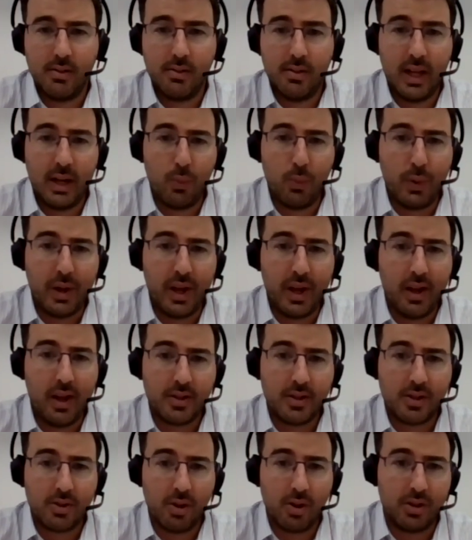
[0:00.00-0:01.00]
Then we
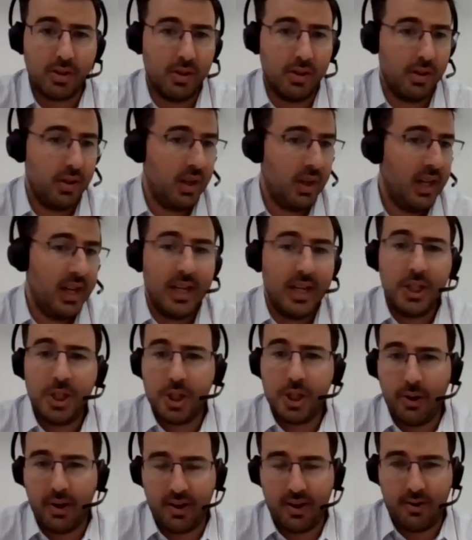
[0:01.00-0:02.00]
started
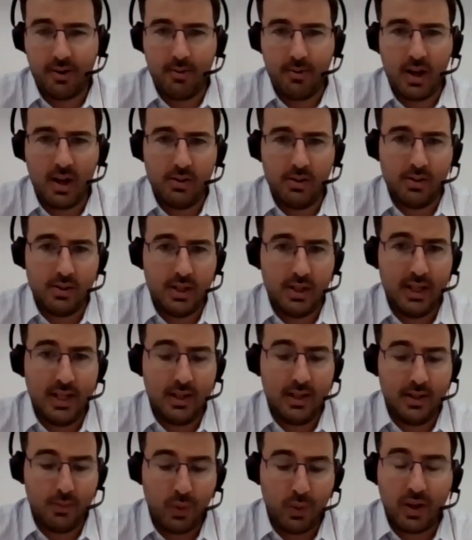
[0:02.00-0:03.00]
showing it around,
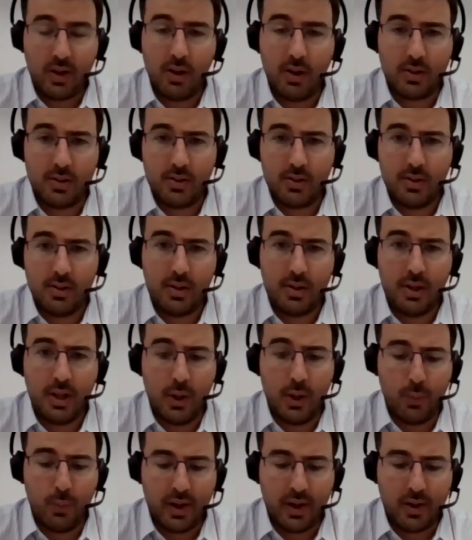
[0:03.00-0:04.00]
and we got
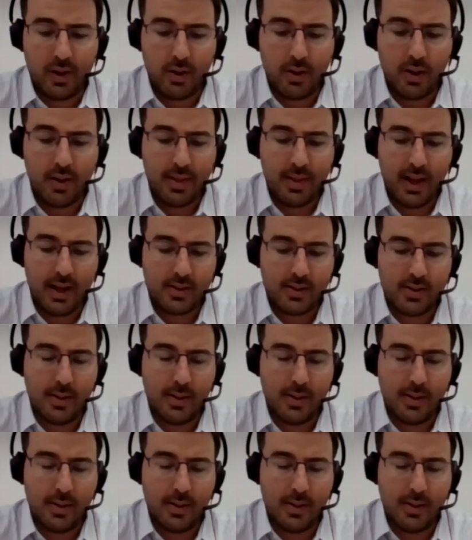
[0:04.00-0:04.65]
that